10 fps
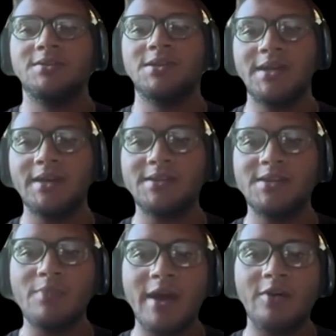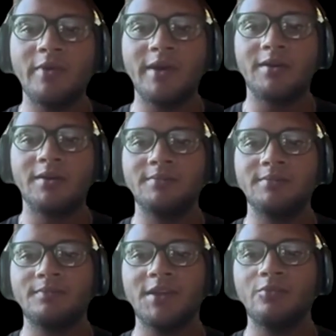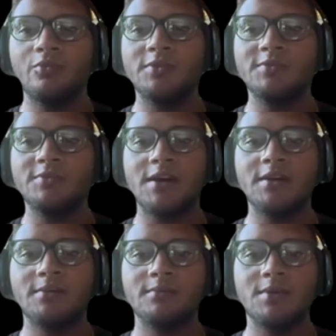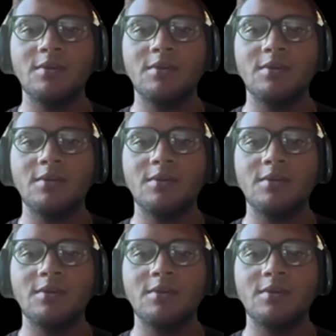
detecting malware in real time,